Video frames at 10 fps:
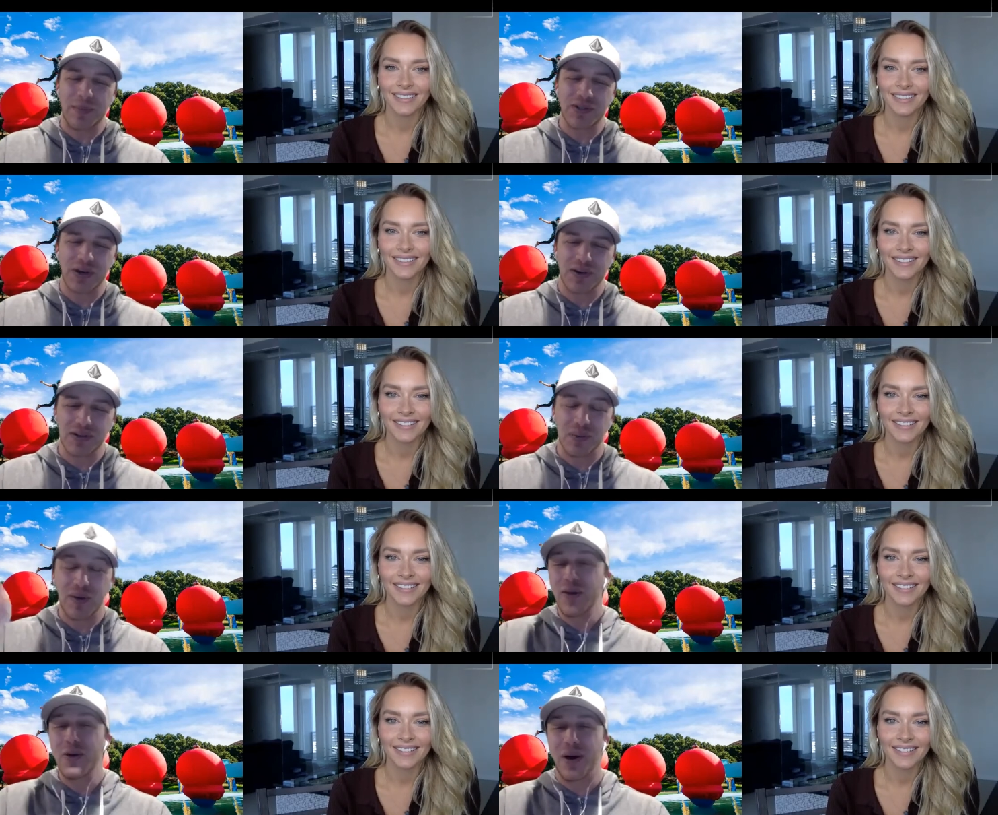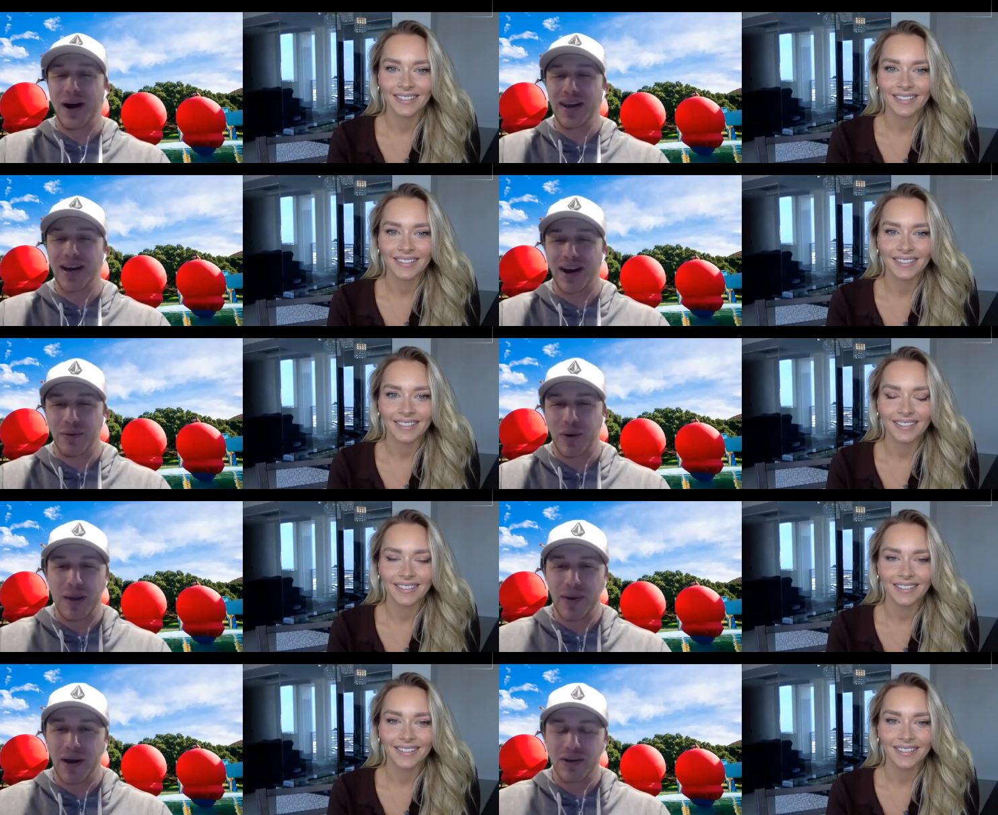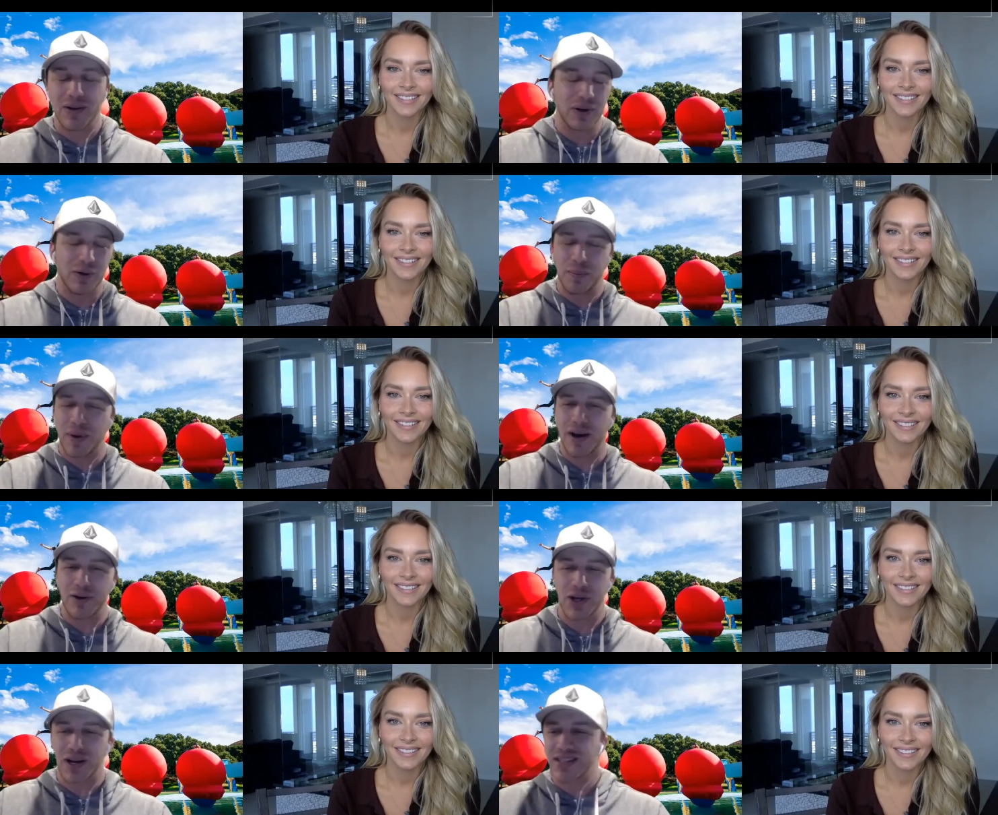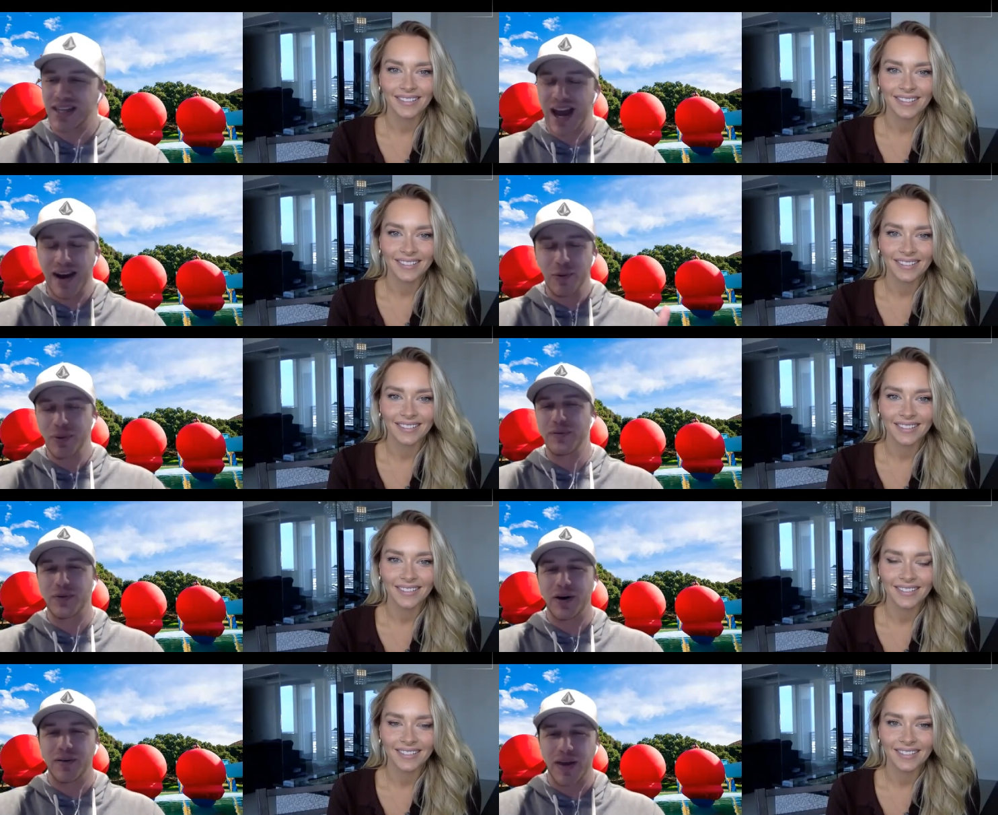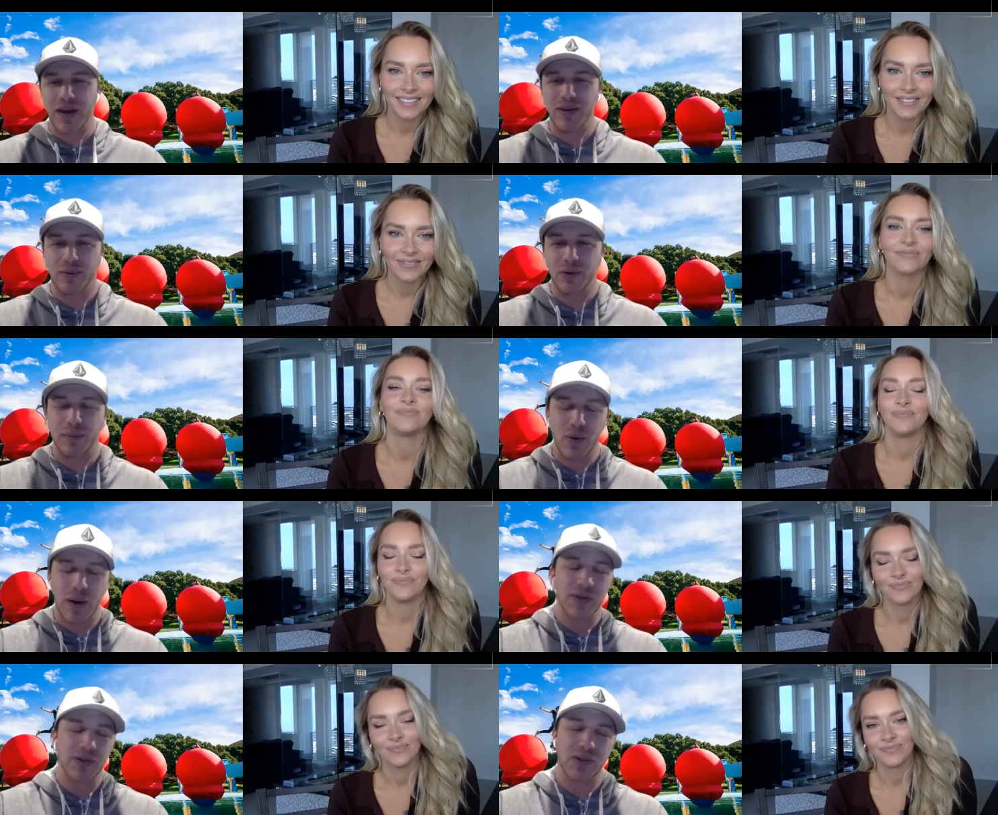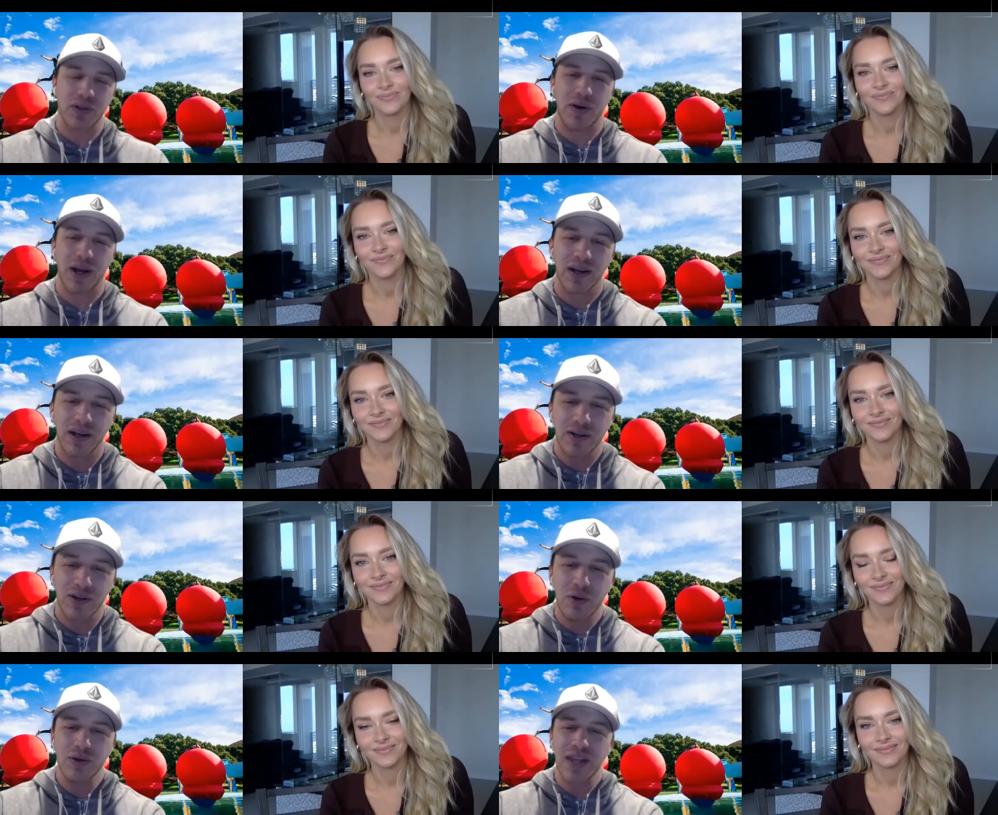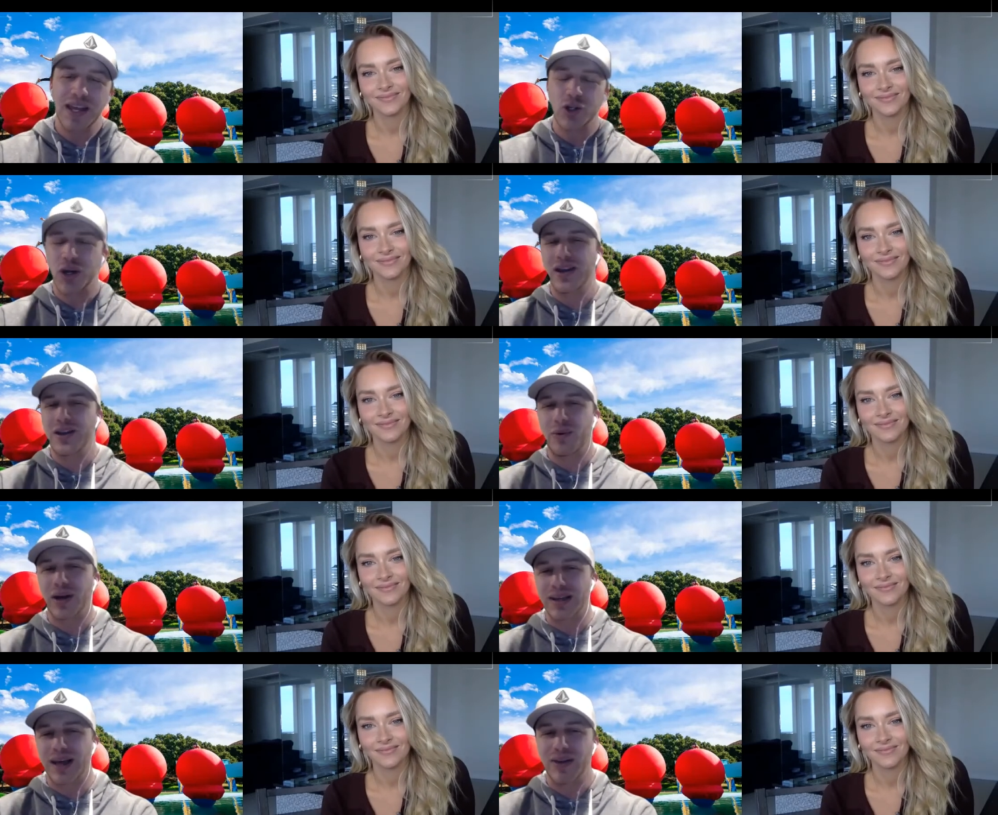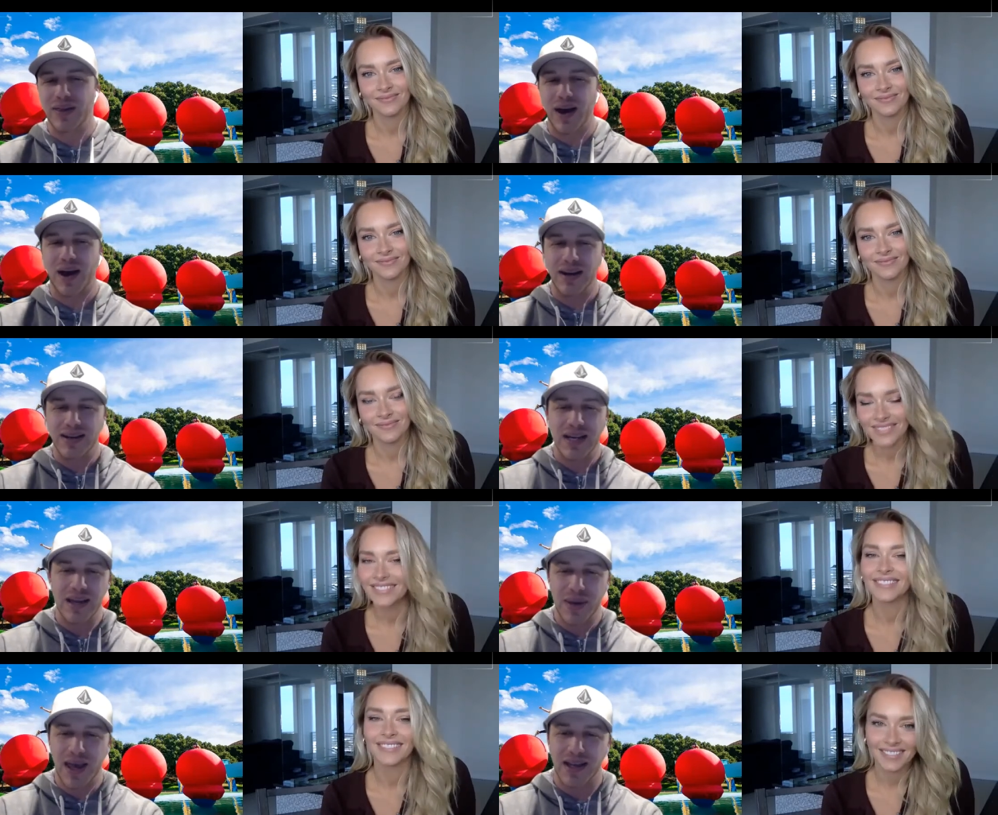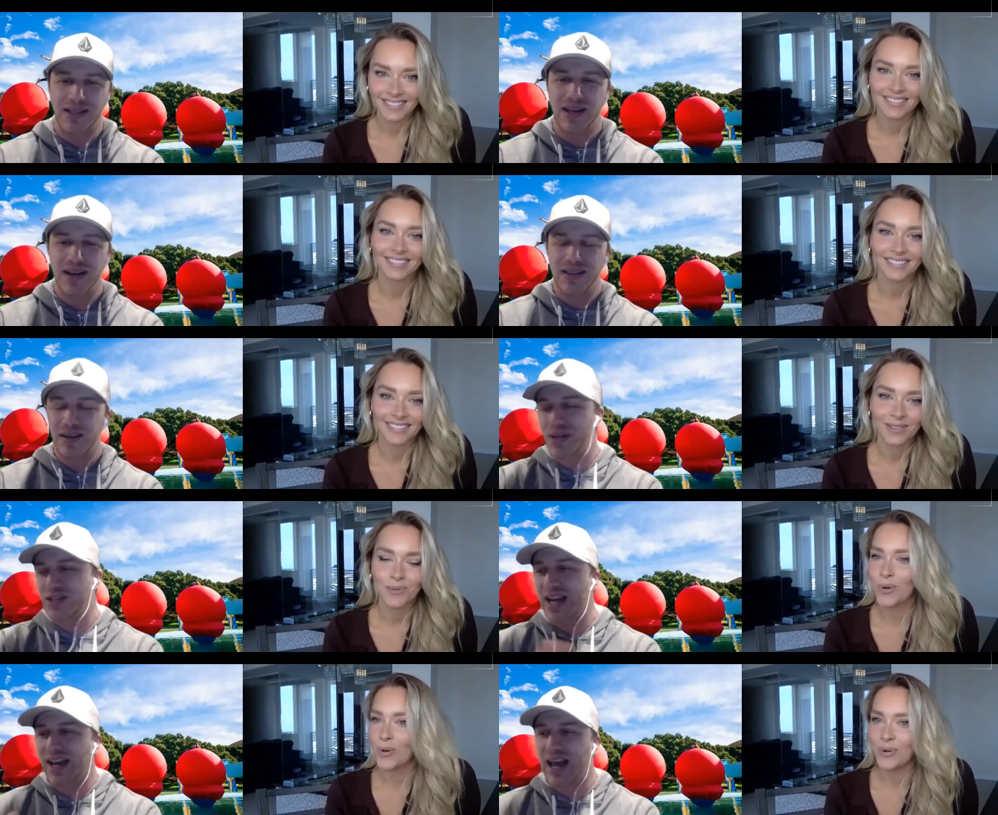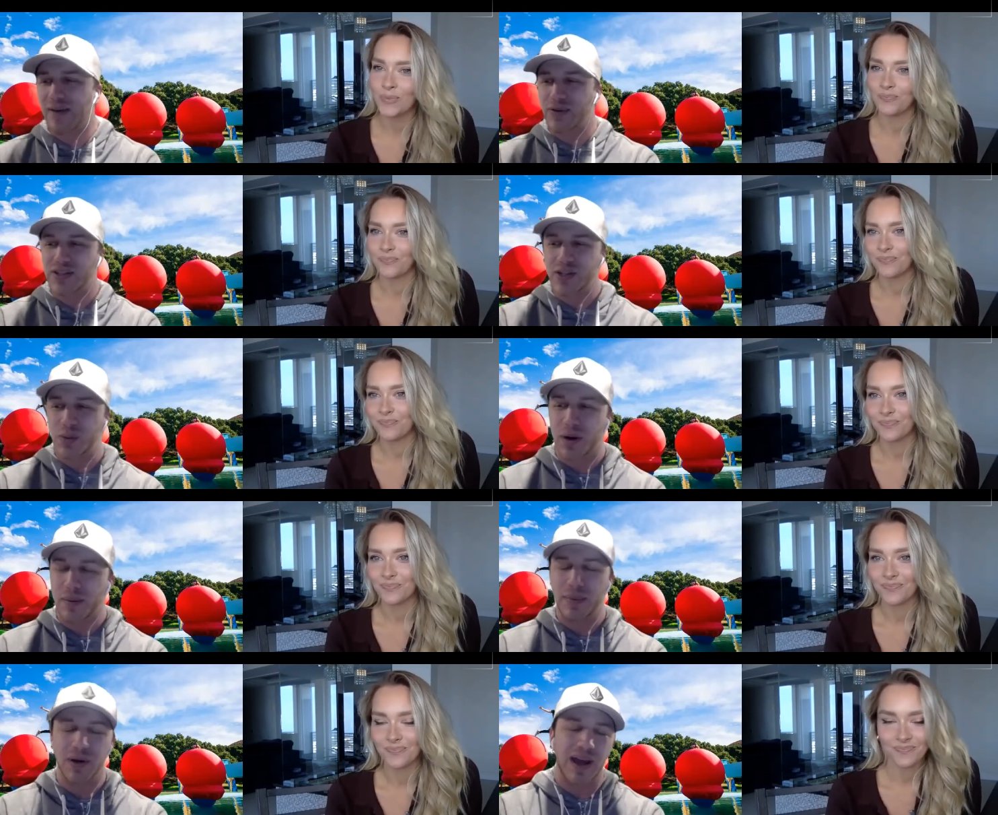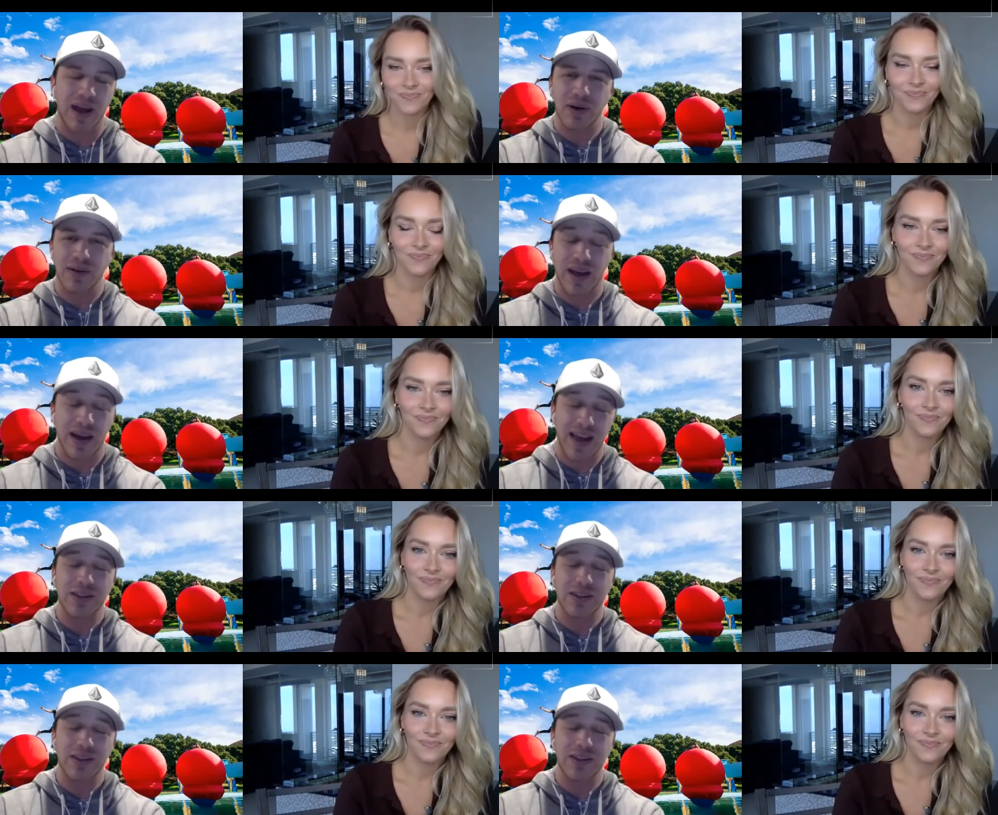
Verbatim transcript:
Speaker 1: episodes with you on it on Wipeout, you, Nicole Byer, John Cena, everyone involved in the group. New episode starting Tuesday, January 11th on TBS. It's going to be the second half of season one. People are going to have a look that,